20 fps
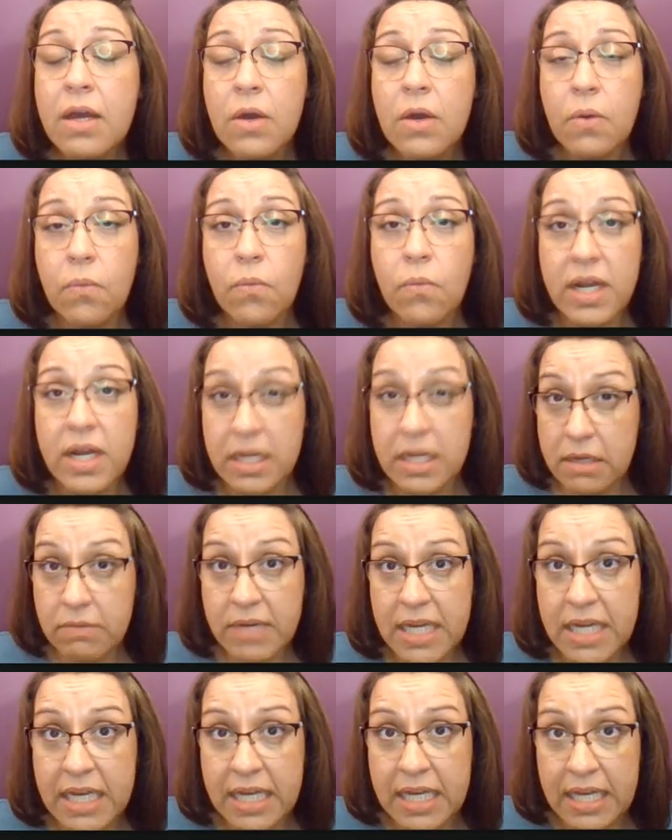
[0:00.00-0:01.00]
what are you
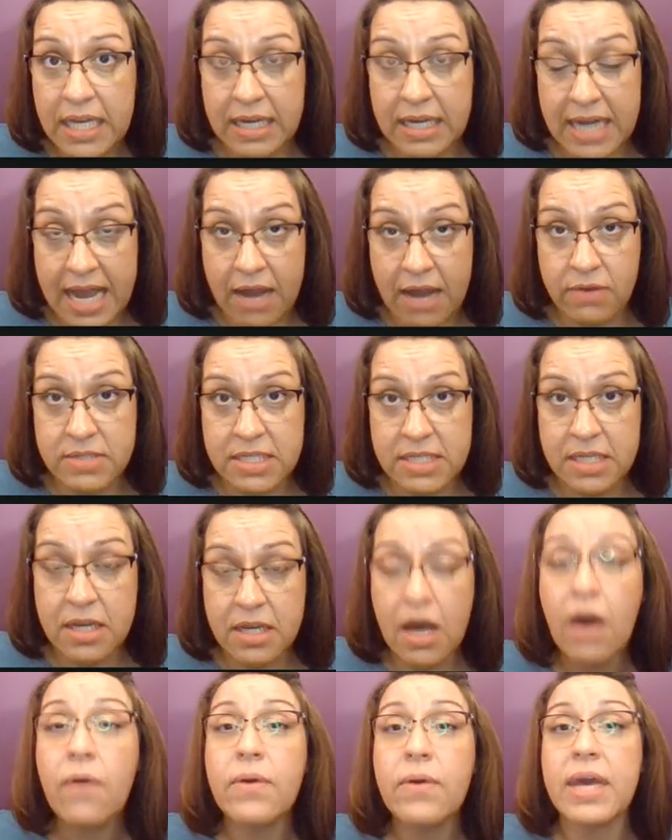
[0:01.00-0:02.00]
reading and how is it
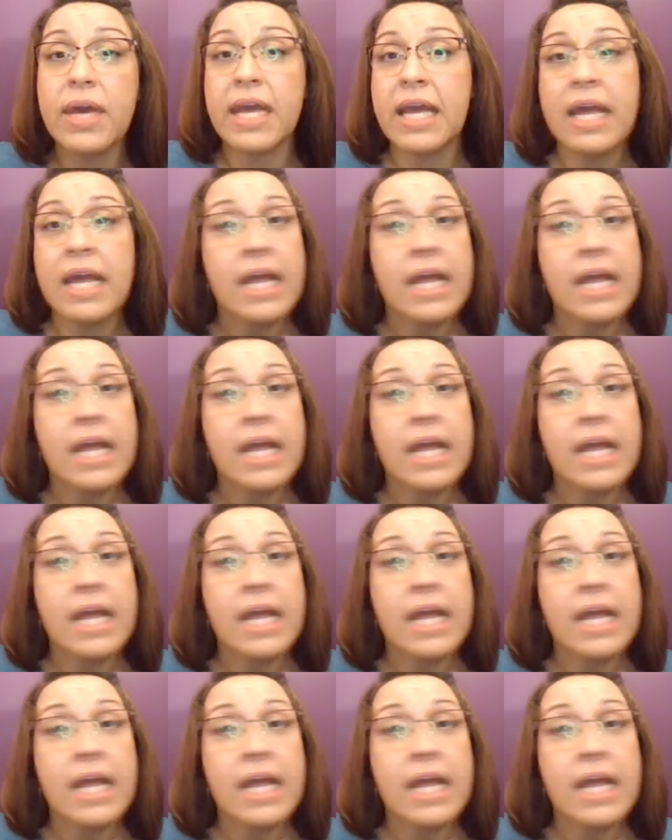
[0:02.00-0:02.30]
going?